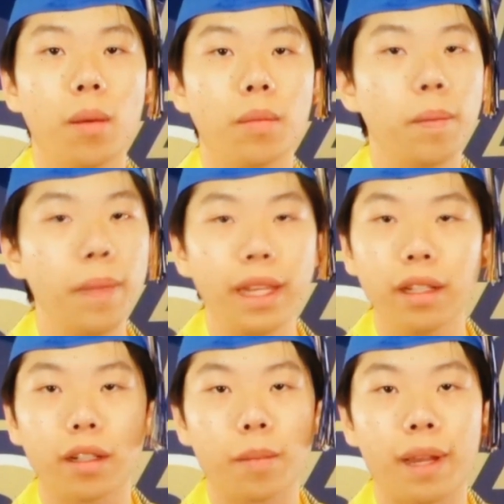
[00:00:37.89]
But many
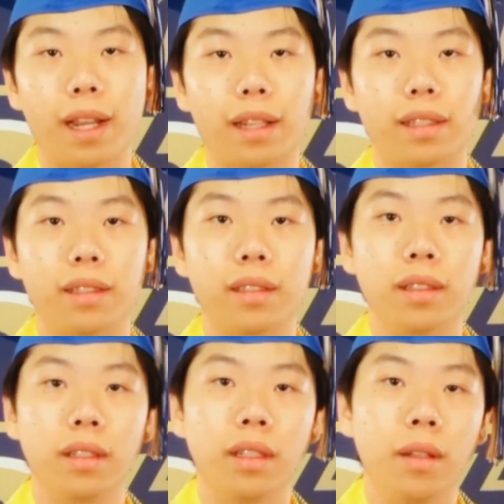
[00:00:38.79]
other paths
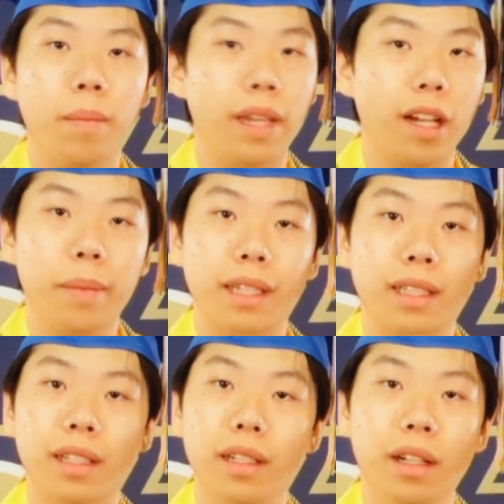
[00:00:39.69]
may not be as
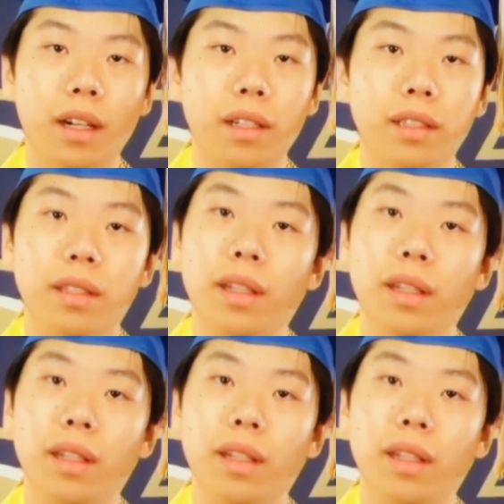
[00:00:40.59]
clear-cut,